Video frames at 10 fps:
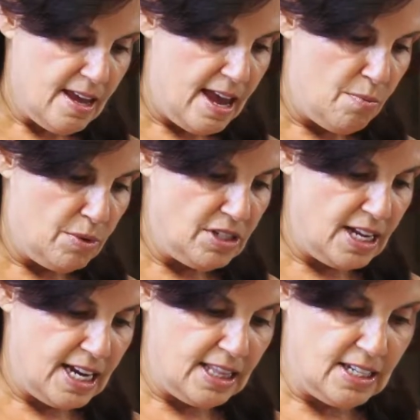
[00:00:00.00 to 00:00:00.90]
And once I
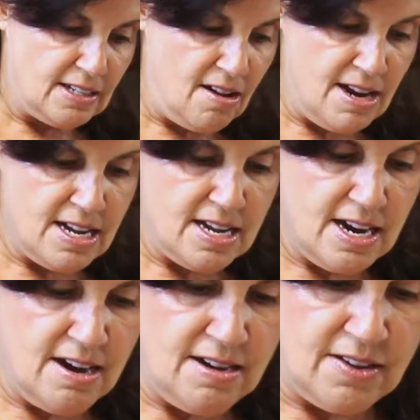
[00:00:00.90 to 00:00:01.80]
get this on
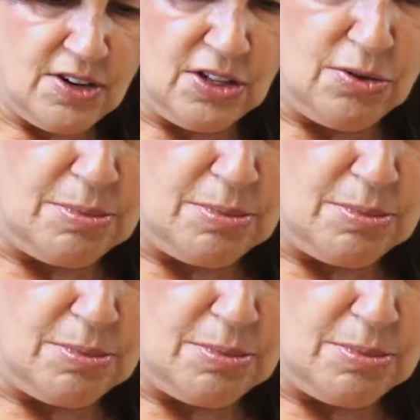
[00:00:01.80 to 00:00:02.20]
here, give it a little